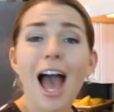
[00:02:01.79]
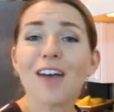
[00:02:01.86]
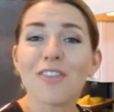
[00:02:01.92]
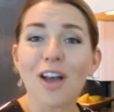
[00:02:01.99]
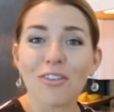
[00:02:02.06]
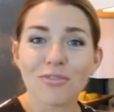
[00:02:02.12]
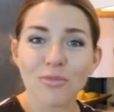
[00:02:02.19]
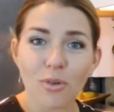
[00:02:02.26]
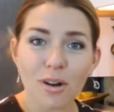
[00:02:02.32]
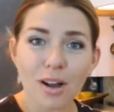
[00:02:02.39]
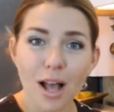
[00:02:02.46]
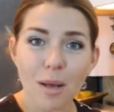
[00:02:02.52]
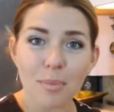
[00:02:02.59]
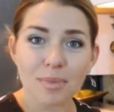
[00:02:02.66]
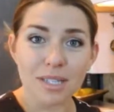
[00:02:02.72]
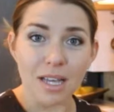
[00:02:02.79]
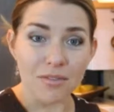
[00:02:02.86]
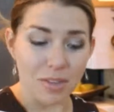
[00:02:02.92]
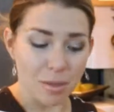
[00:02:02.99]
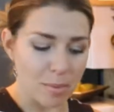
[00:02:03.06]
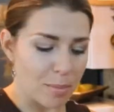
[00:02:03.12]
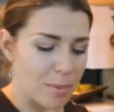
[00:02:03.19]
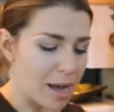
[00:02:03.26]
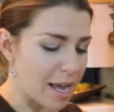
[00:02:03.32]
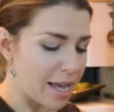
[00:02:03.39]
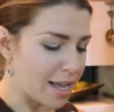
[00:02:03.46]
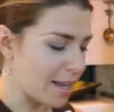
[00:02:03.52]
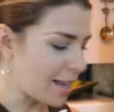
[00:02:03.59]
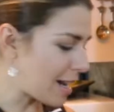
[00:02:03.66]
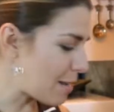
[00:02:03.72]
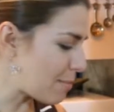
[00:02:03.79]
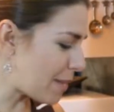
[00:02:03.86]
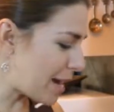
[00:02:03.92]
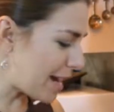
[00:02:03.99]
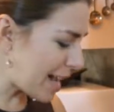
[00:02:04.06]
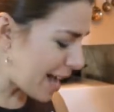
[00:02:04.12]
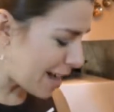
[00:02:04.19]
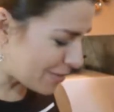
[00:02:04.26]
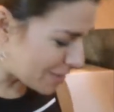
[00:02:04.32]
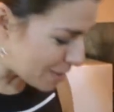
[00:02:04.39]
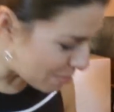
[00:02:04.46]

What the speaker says: I've got 4 cups of the papaya, and I might have to